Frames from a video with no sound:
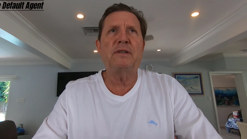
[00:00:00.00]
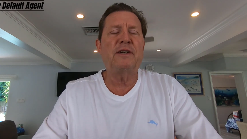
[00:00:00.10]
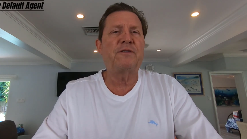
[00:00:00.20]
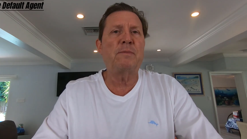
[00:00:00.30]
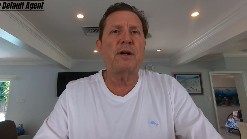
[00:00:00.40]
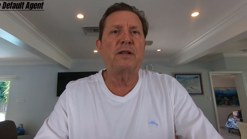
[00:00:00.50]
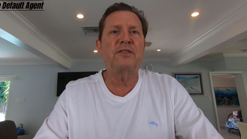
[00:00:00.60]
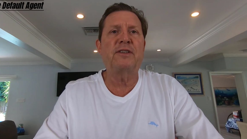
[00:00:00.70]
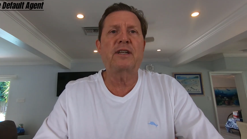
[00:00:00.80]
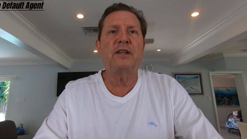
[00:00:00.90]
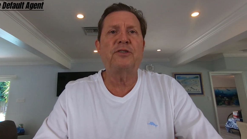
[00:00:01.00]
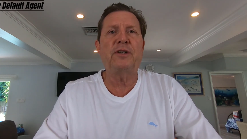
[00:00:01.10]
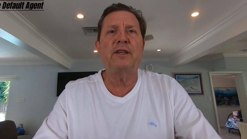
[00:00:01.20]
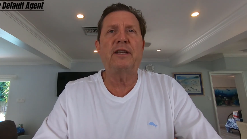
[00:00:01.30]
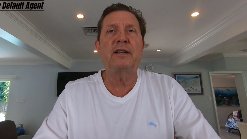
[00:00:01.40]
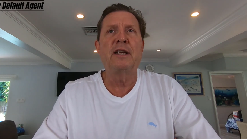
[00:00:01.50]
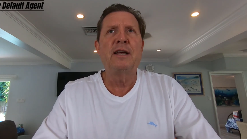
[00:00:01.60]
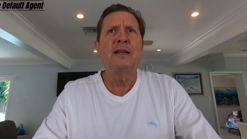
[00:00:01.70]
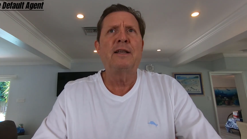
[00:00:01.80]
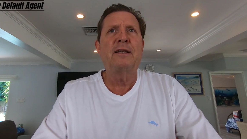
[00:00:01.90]
different parts of the country
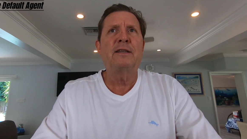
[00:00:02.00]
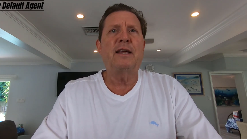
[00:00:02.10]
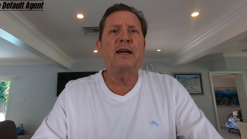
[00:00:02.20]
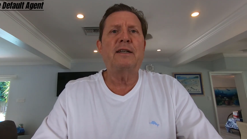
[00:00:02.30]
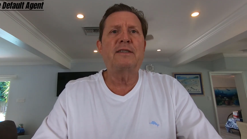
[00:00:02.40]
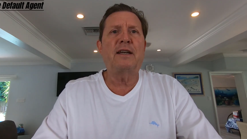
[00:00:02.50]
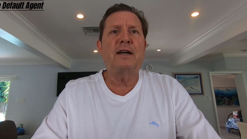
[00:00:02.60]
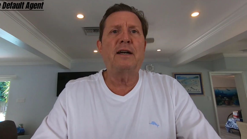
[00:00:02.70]
that